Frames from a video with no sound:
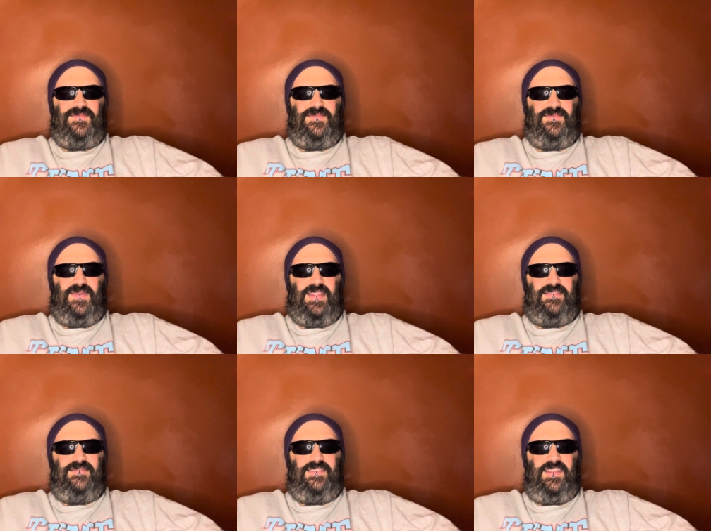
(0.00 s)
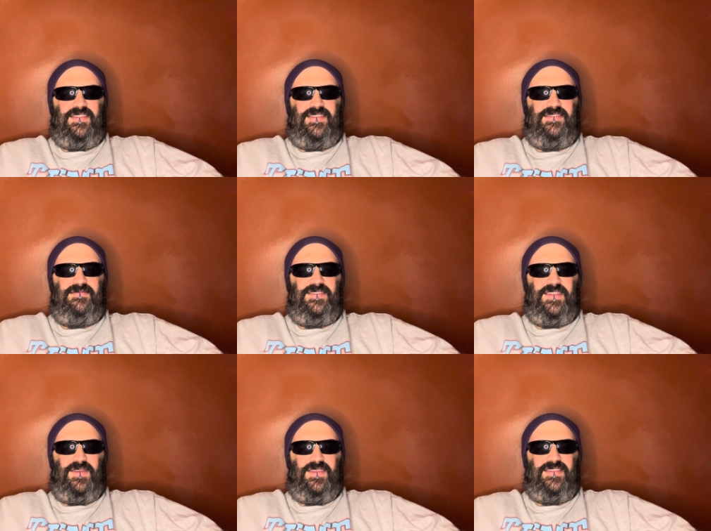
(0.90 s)
when and you
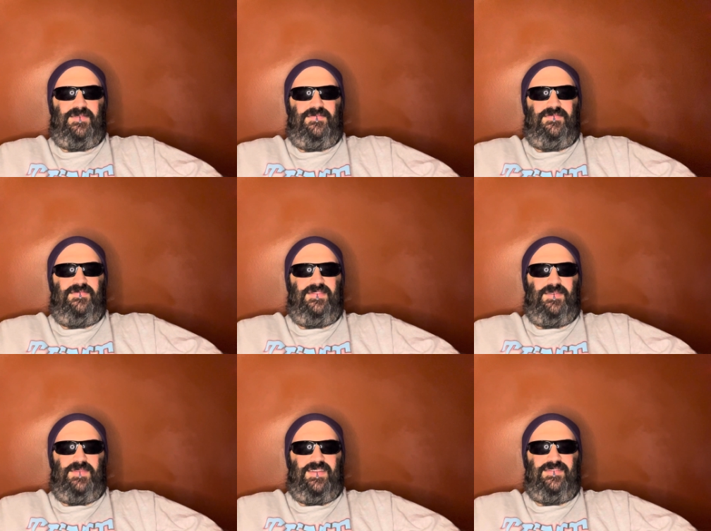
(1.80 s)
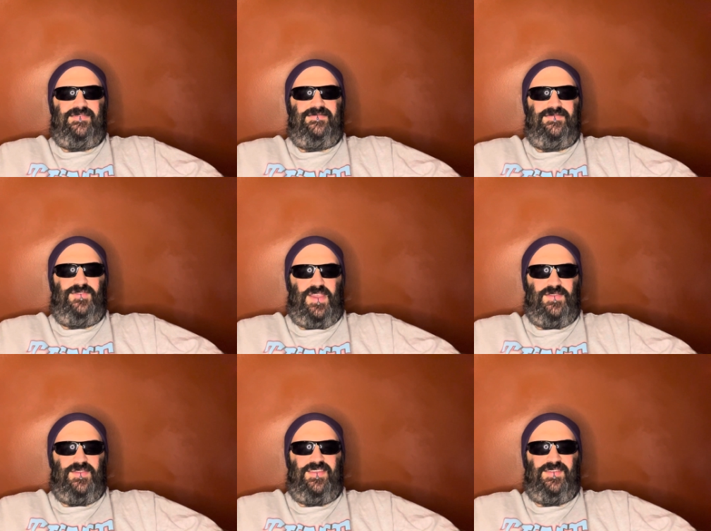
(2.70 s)
know that some something
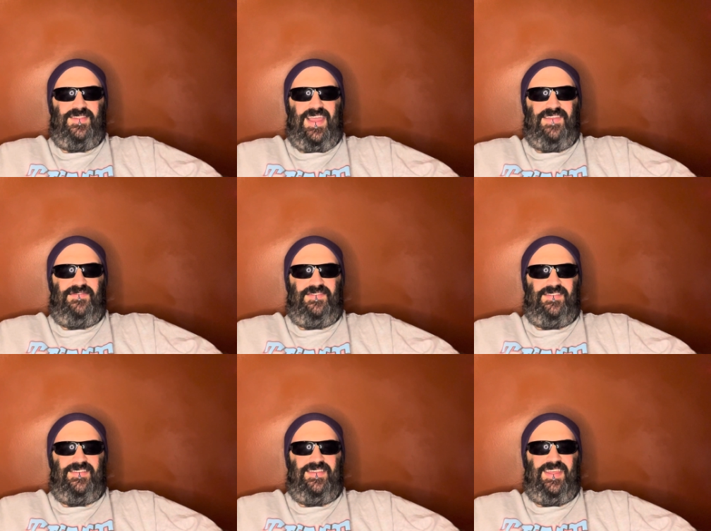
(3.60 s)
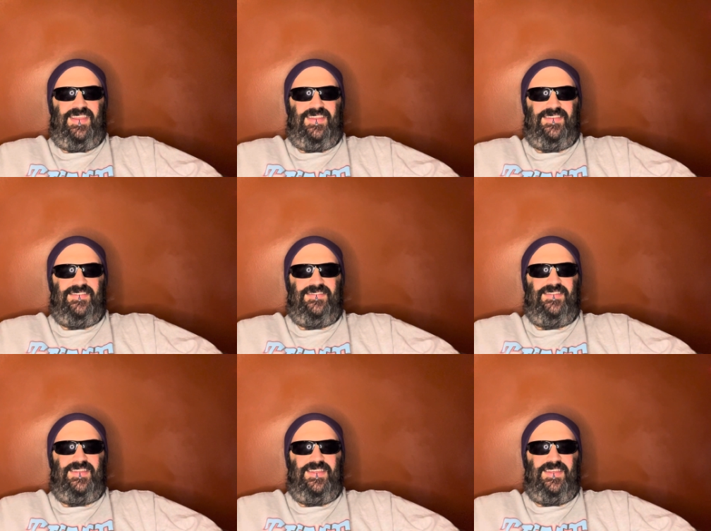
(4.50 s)
changes in her life and and
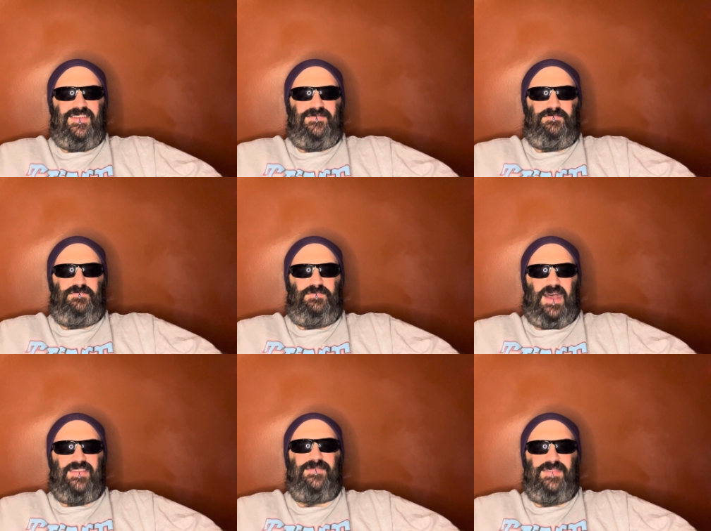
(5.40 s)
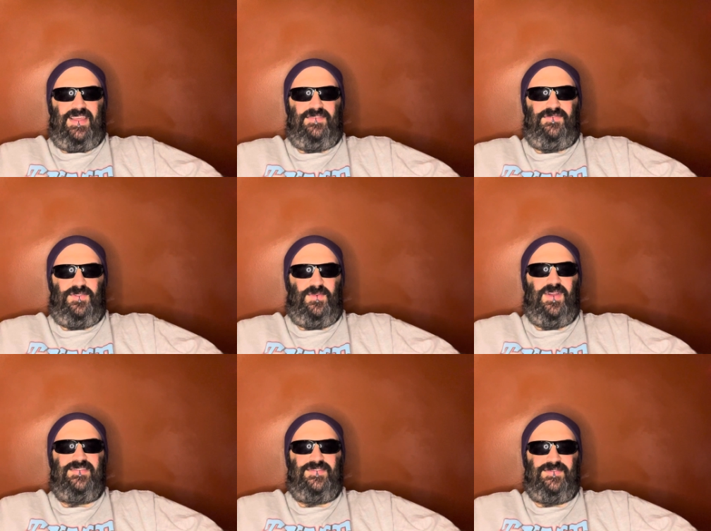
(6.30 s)
possibly like for the
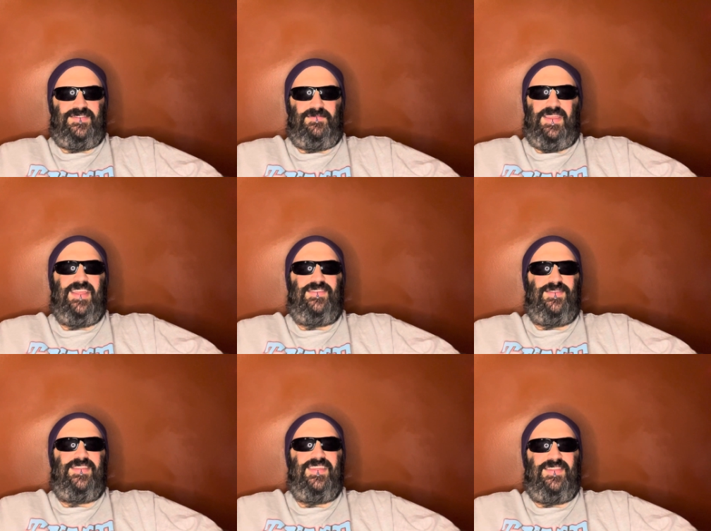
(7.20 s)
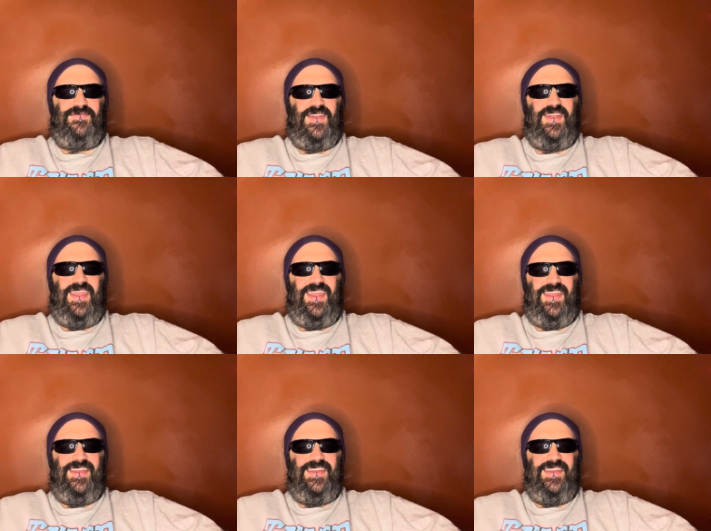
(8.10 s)
worse or something. It's just it's very